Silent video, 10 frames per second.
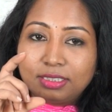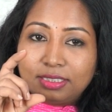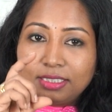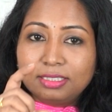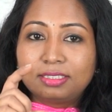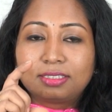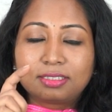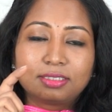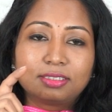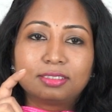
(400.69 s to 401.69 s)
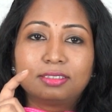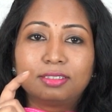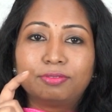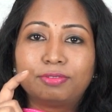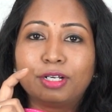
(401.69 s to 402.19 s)
Just
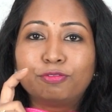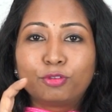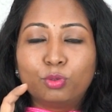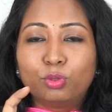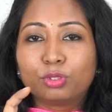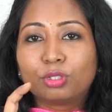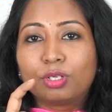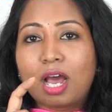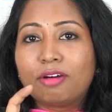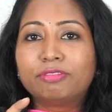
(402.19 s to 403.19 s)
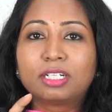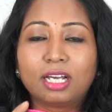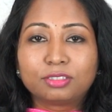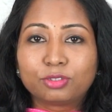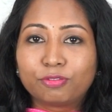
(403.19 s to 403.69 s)
1/4 or half a
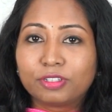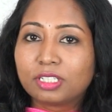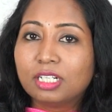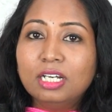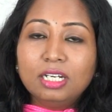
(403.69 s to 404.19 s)
glass of it